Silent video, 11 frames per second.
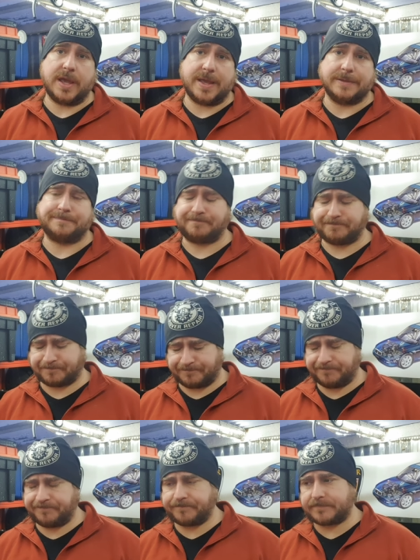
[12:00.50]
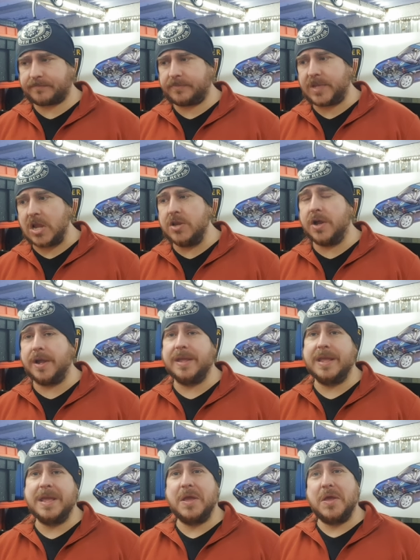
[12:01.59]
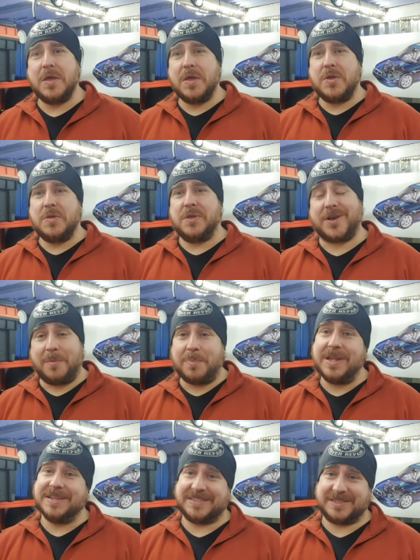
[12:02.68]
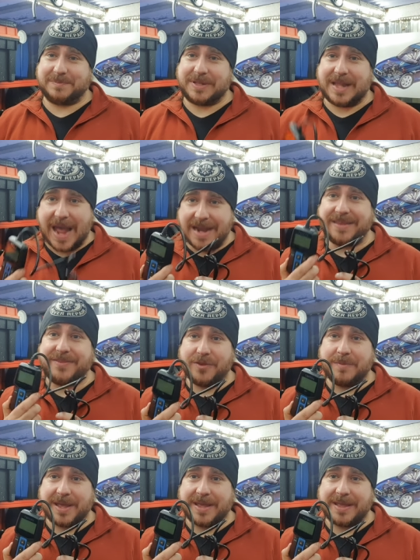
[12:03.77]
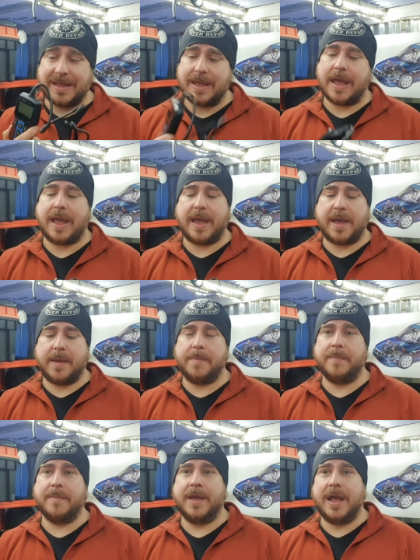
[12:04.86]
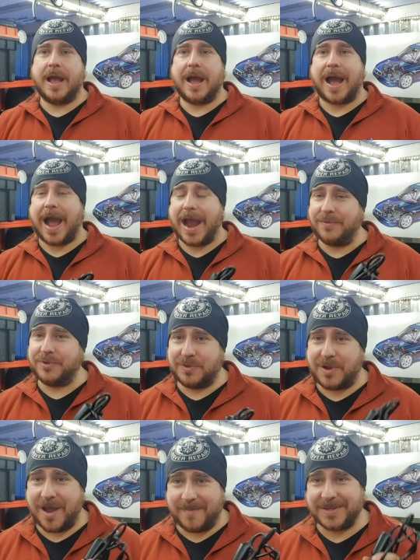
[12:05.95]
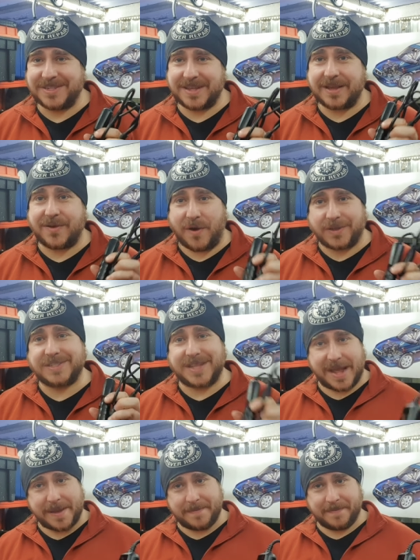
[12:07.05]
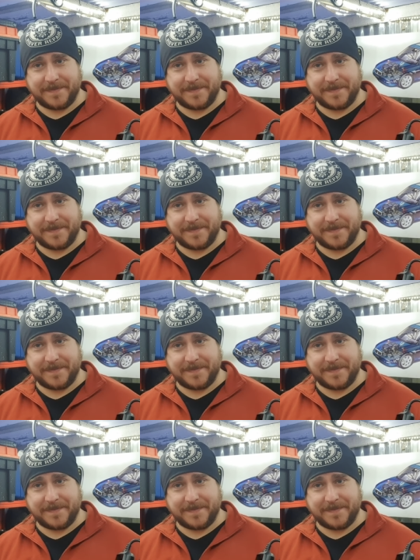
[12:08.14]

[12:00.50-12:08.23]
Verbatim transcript: UK. Now, the company that supplied it to me, um, I don't know how much that cost them